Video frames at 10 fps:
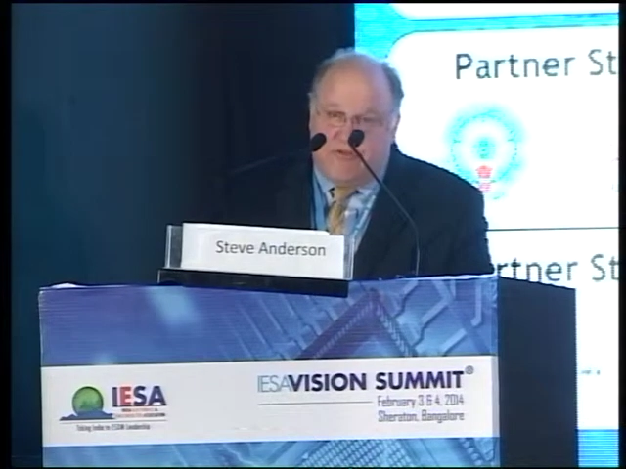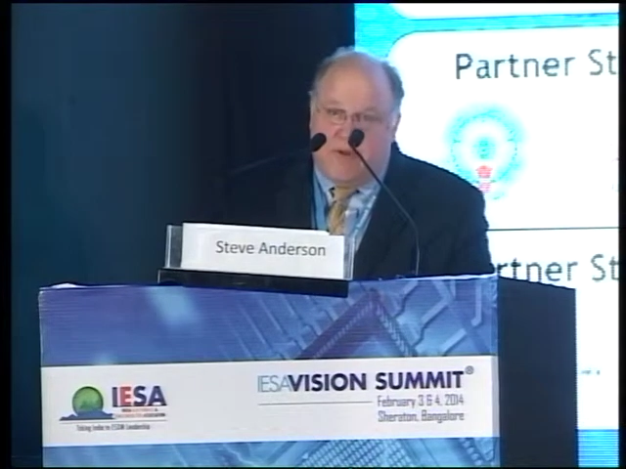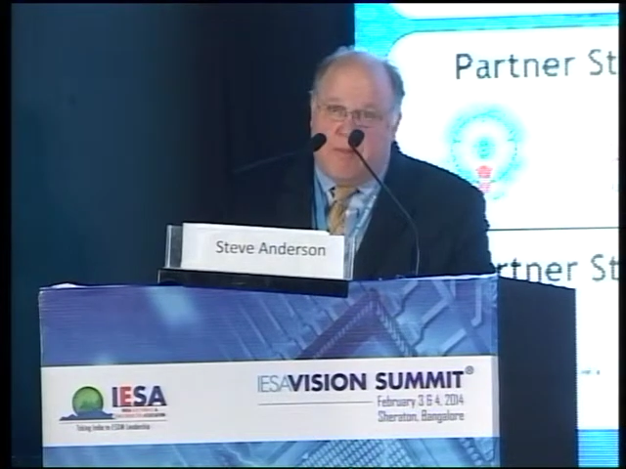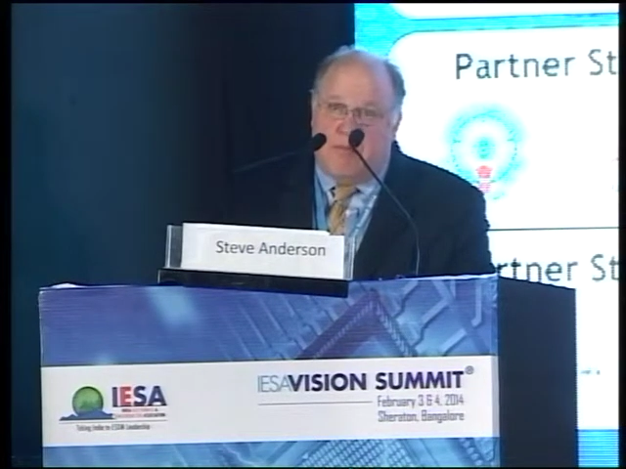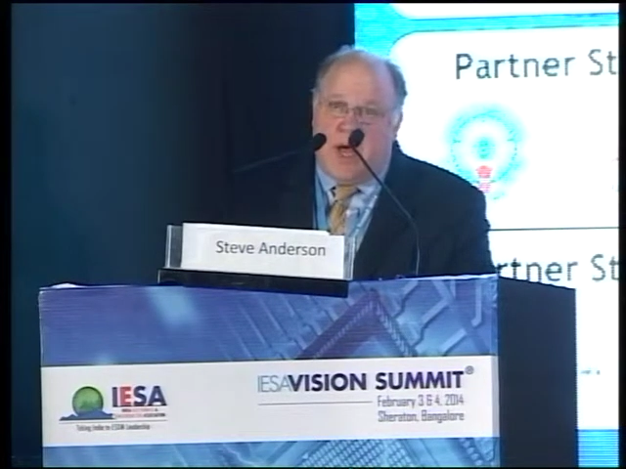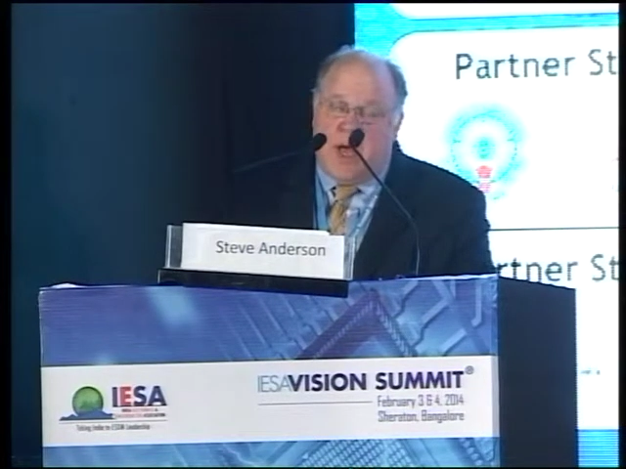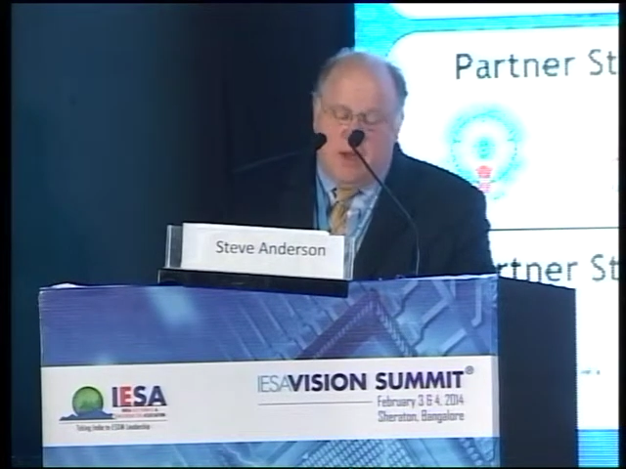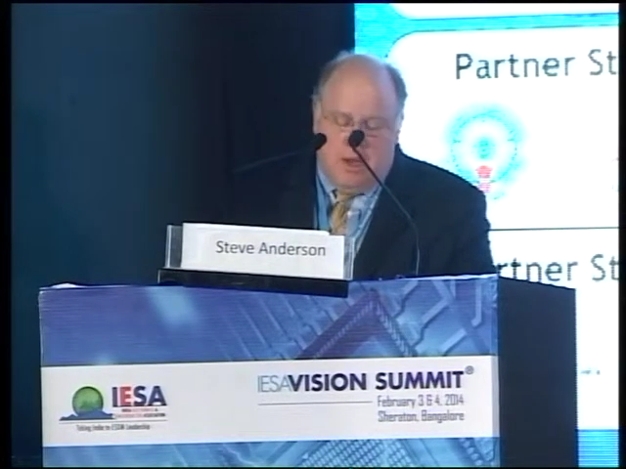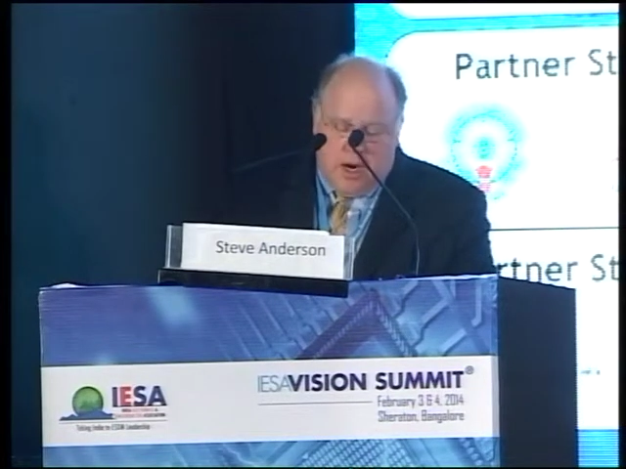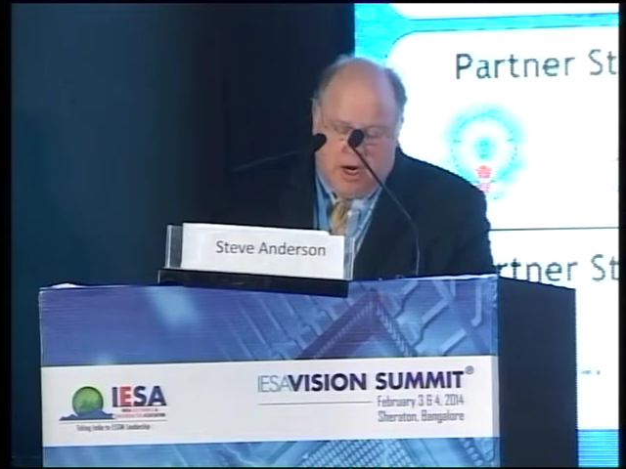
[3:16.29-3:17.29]
from
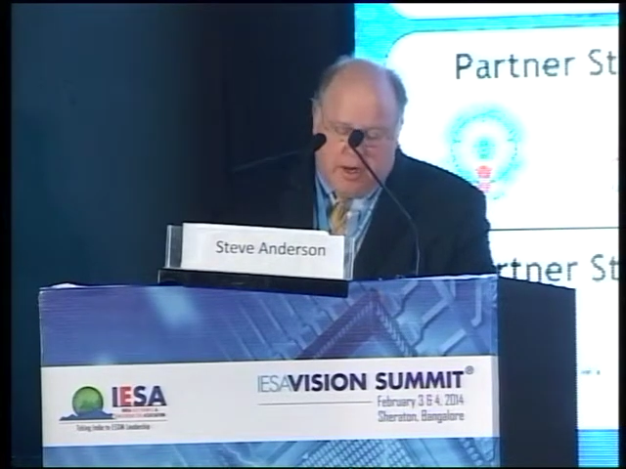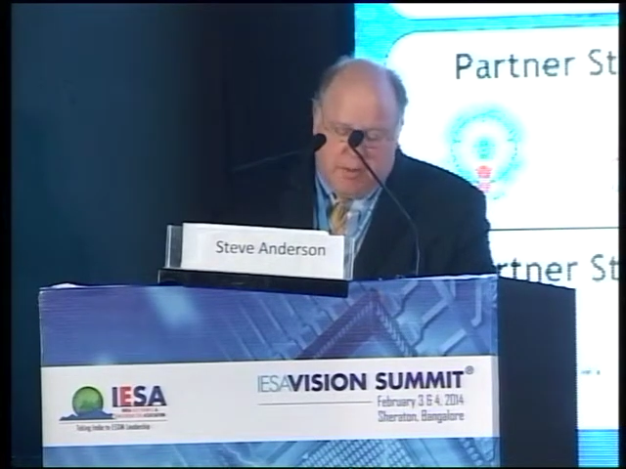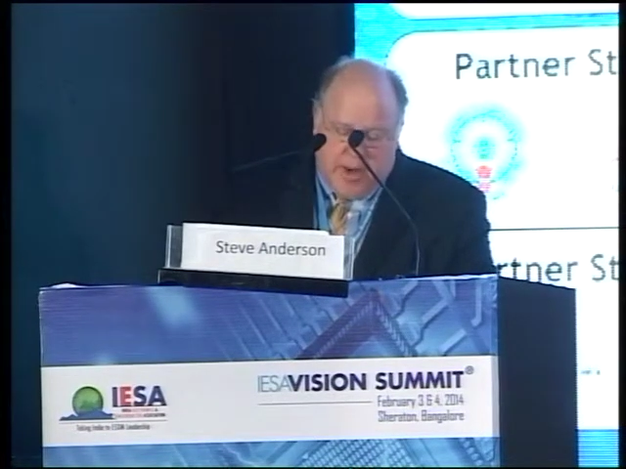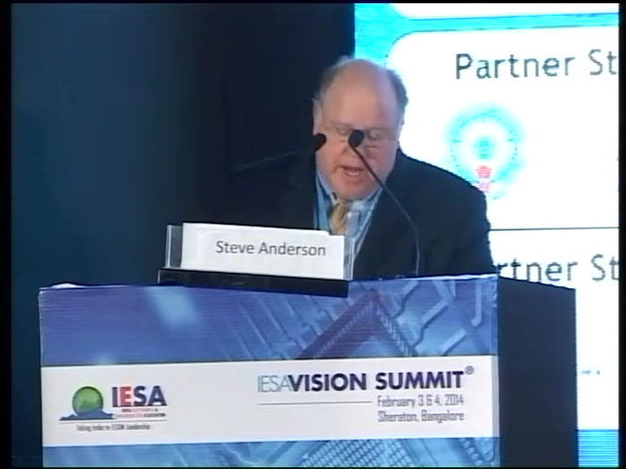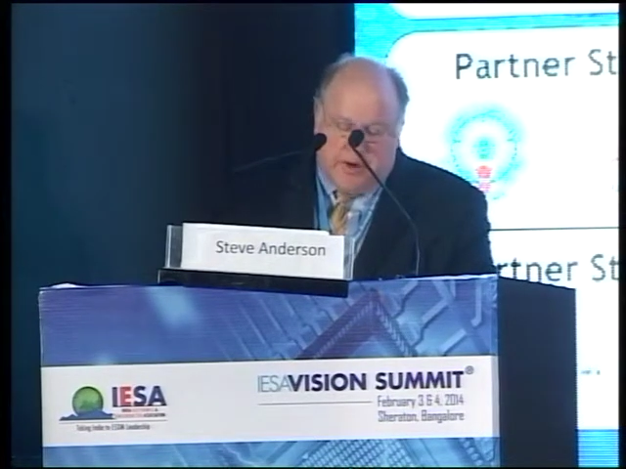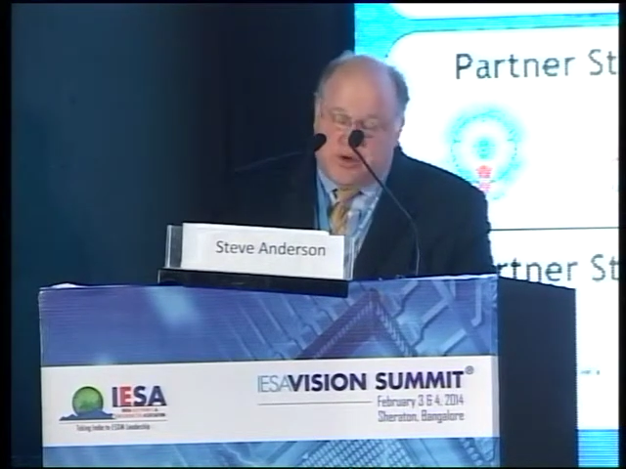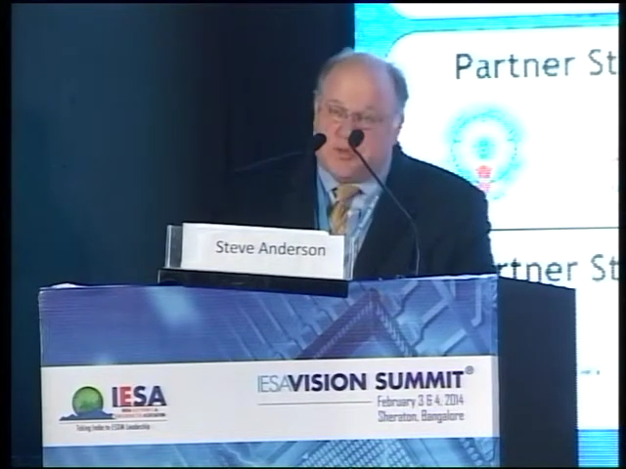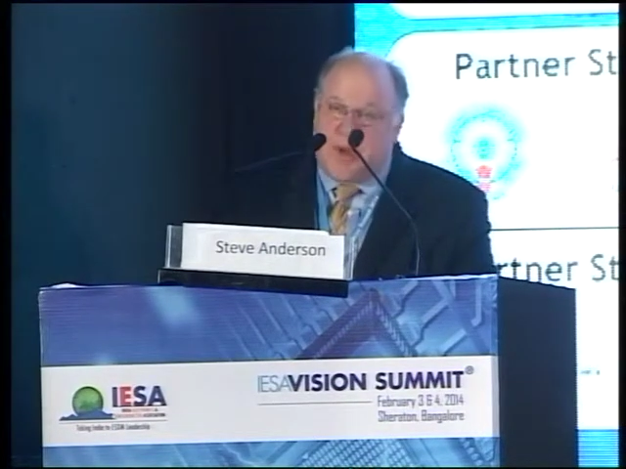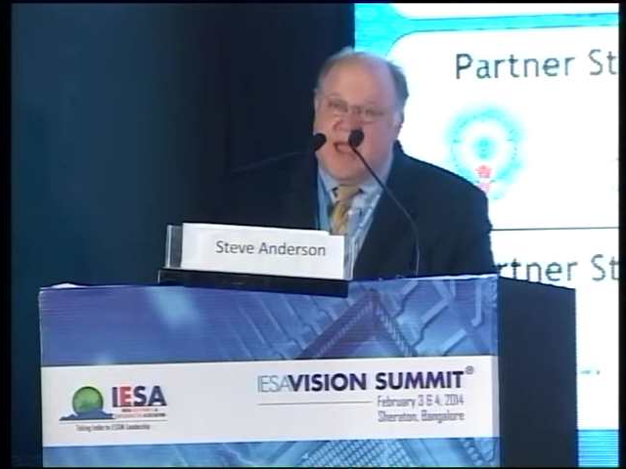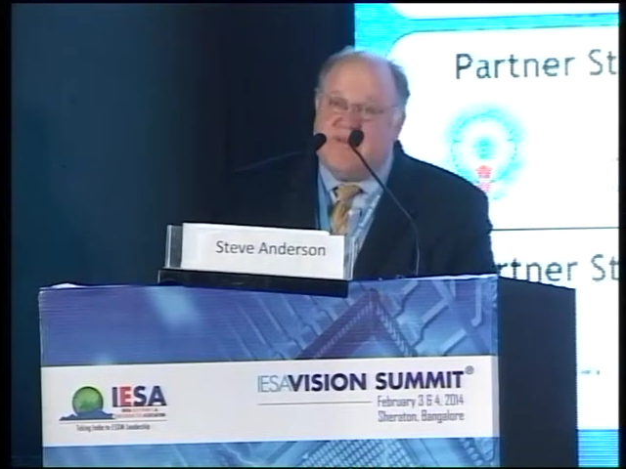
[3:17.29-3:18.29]
our
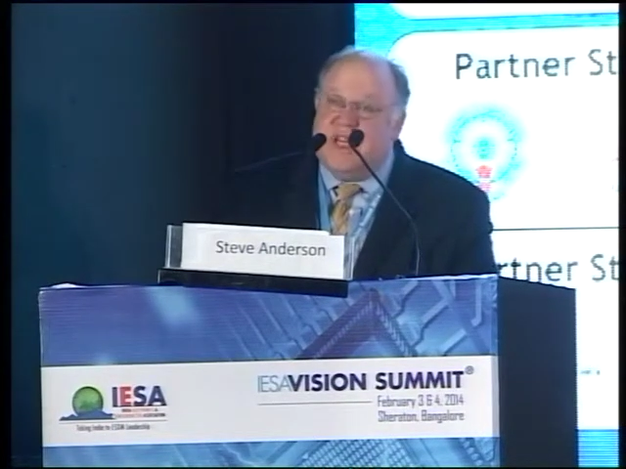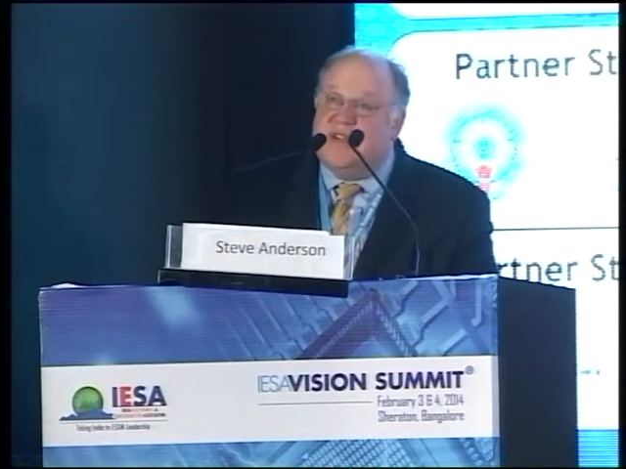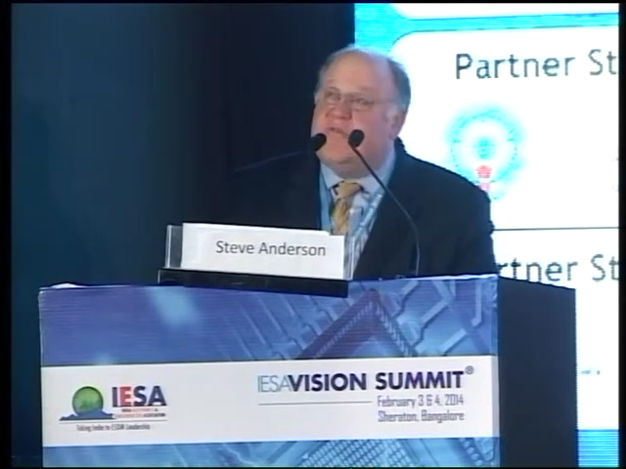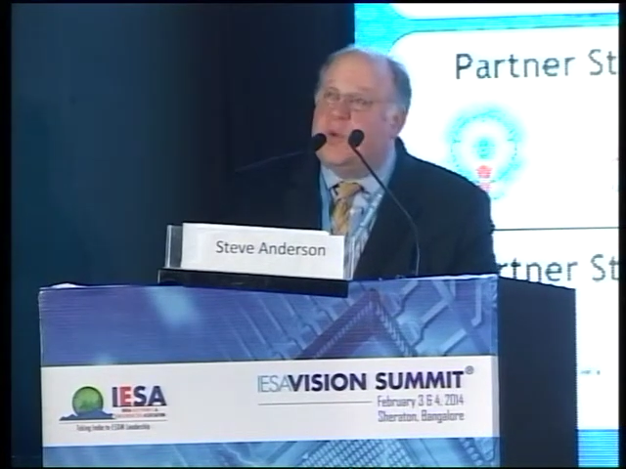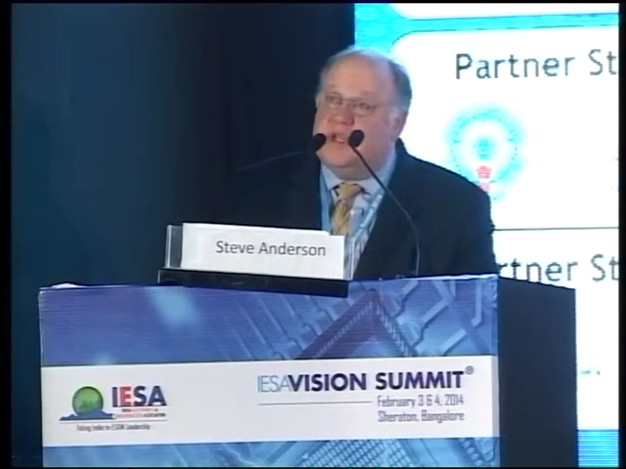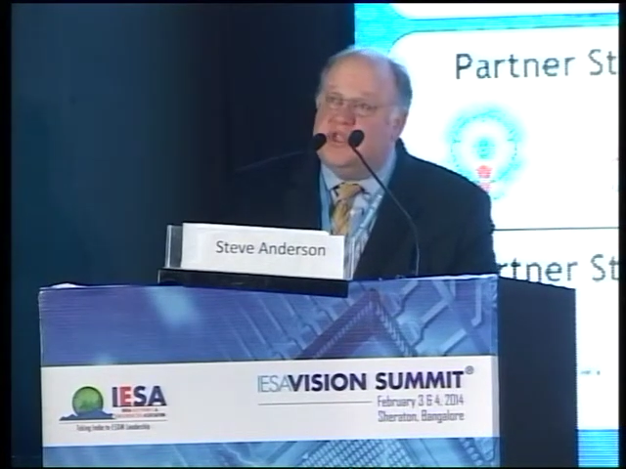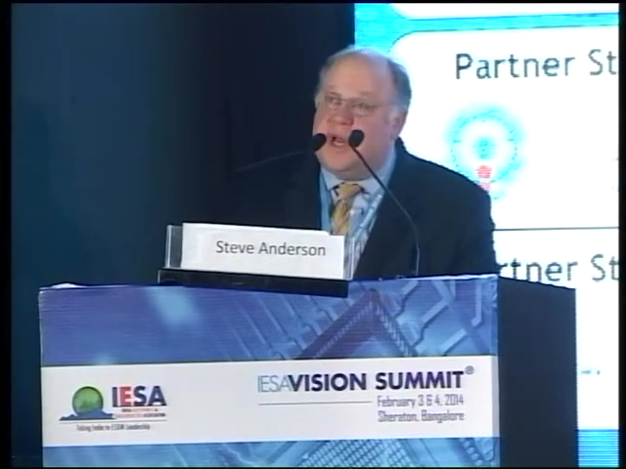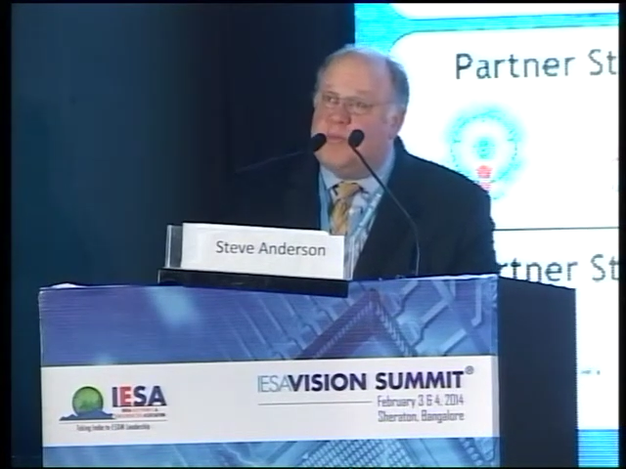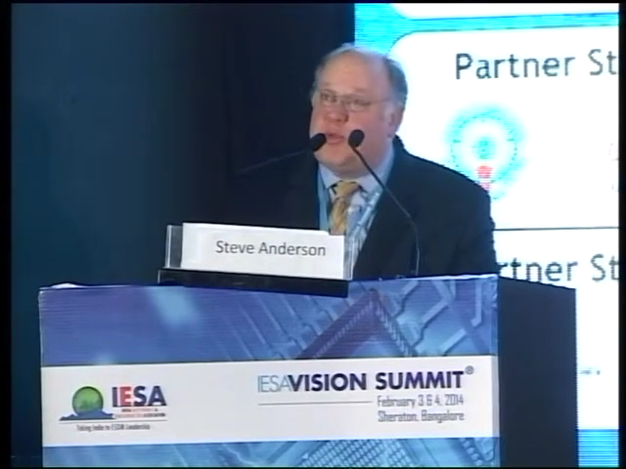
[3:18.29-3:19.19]
competitors by having differentiated